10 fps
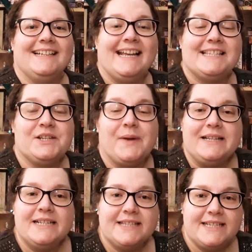It's the
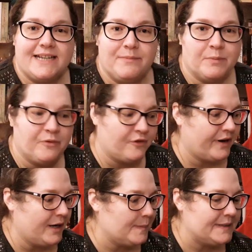20th today, but
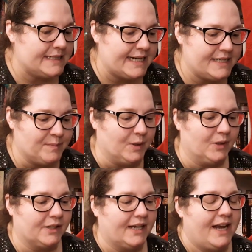before I open today's
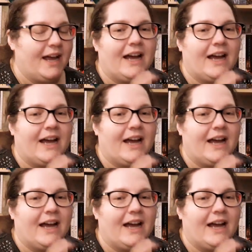book,